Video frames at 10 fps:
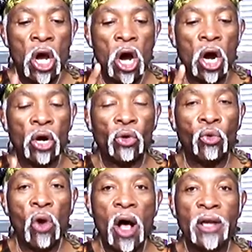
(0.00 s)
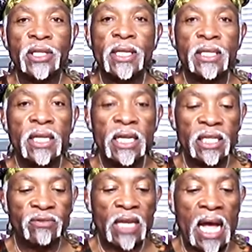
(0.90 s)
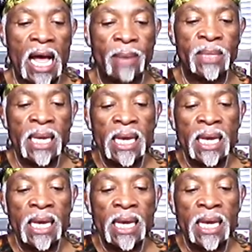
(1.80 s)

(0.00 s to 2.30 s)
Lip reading: across the seas of time,